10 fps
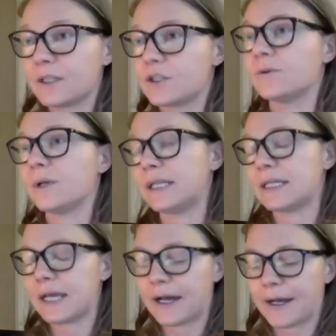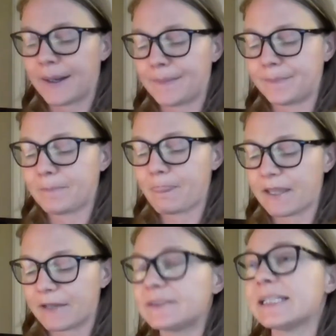we do in
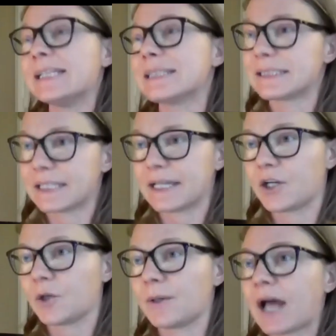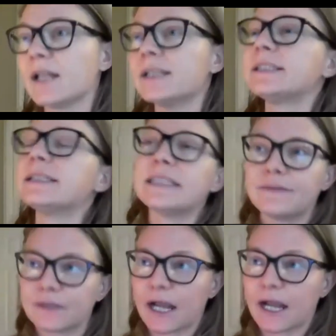IFS is a scenario analysis,
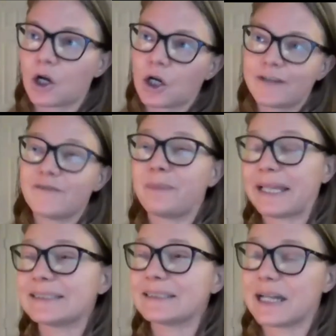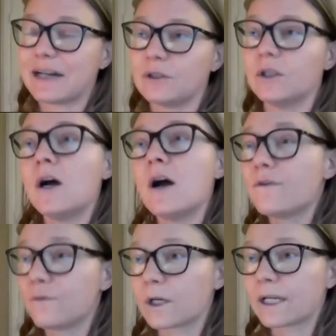even our kind of base level
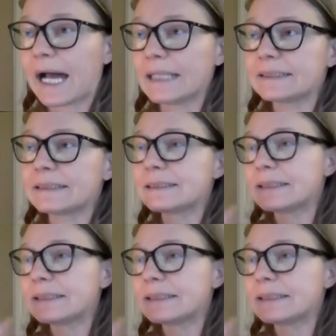forecasts,